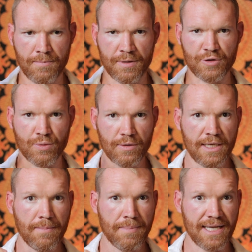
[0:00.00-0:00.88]

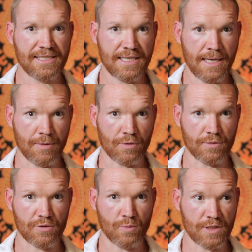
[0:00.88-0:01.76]
Petroleum-based
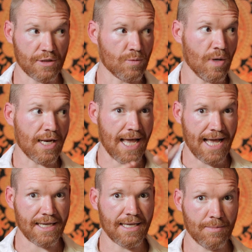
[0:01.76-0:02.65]
chemicals, which is what
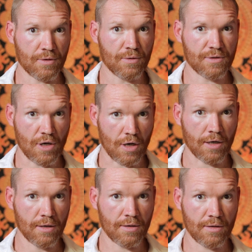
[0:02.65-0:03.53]
ag chemicals
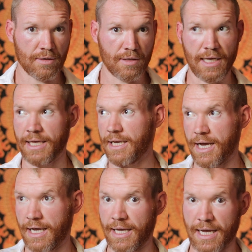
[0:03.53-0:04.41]
are, and
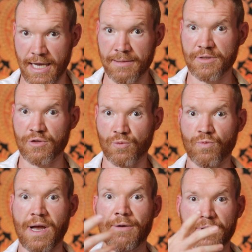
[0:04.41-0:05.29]
I am
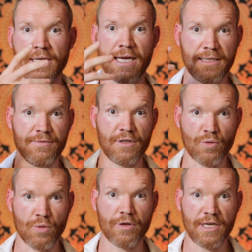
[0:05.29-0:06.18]
surrounded, I live in
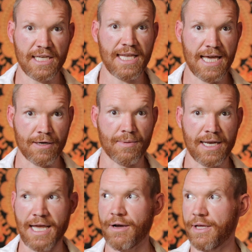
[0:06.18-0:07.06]
northern Indiana
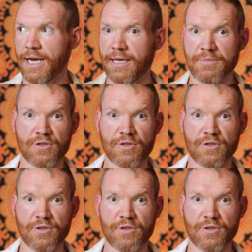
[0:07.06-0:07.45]
right now, and I am